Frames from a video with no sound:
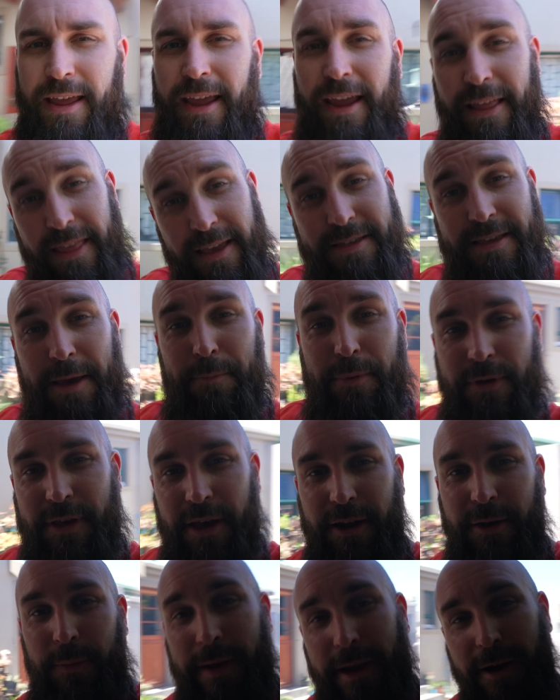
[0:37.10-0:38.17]
in this
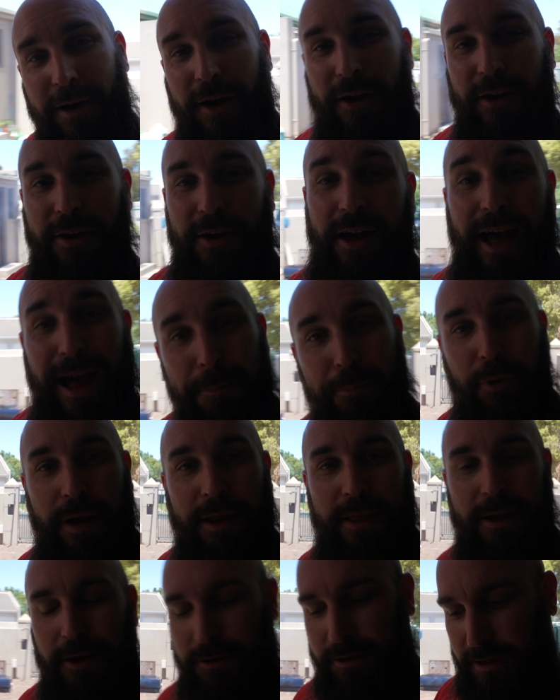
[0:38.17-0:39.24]
episode we are going to upgrade
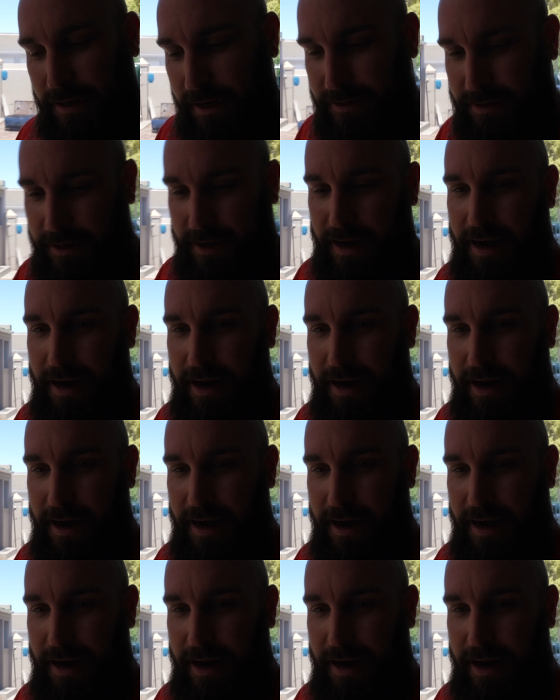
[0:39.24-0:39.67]
the alternator.